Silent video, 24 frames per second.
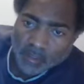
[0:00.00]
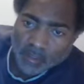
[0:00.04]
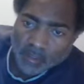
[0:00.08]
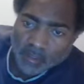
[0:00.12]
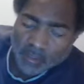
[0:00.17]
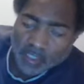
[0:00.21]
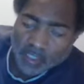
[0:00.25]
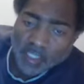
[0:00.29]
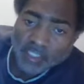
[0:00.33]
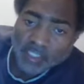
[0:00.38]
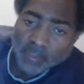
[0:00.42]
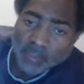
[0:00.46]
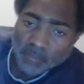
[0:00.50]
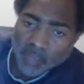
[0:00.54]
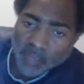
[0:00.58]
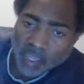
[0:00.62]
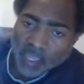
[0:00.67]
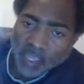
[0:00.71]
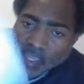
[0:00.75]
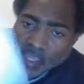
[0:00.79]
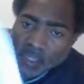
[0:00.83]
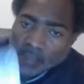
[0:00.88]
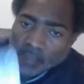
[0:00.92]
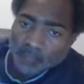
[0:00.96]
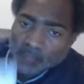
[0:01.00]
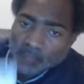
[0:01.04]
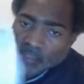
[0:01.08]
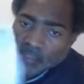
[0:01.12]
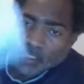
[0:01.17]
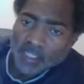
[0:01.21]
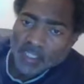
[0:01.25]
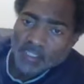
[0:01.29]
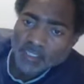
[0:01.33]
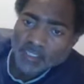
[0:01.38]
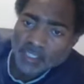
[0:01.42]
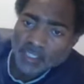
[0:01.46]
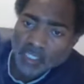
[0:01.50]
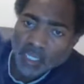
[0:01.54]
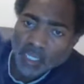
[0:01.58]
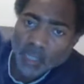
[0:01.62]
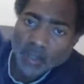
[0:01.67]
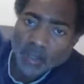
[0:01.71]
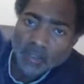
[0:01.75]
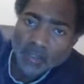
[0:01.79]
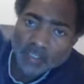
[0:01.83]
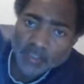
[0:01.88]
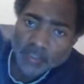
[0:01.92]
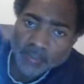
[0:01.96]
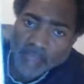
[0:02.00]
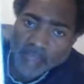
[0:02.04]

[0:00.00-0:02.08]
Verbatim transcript: This man is the cause of